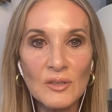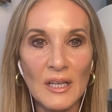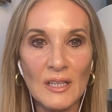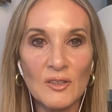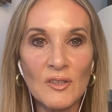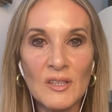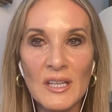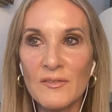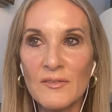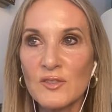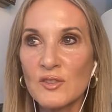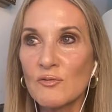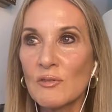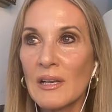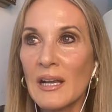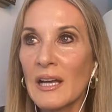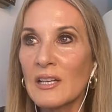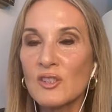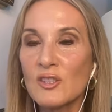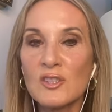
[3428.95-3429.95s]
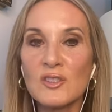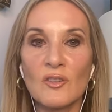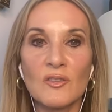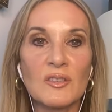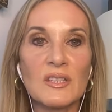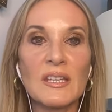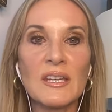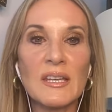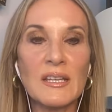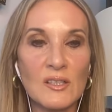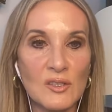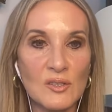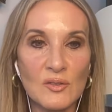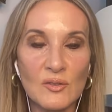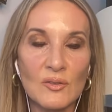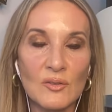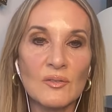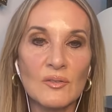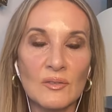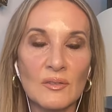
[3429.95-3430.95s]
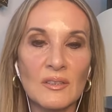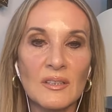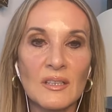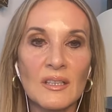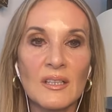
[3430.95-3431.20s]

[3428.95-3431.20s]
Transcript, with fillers: I don't have to rely just on the external.